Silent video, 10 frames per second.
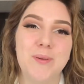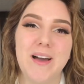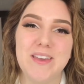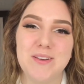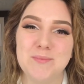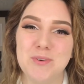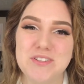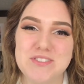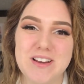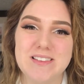apply your
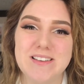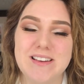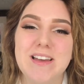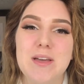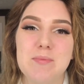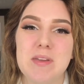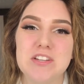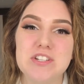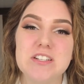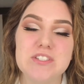moisturizer,
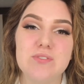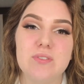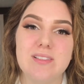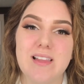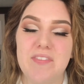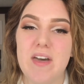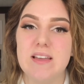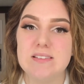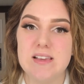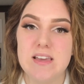make sure to let
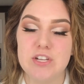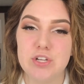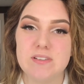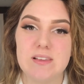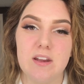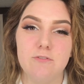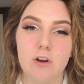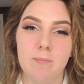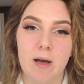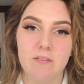that sit in your skin
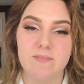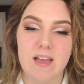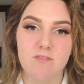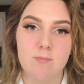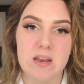for about 5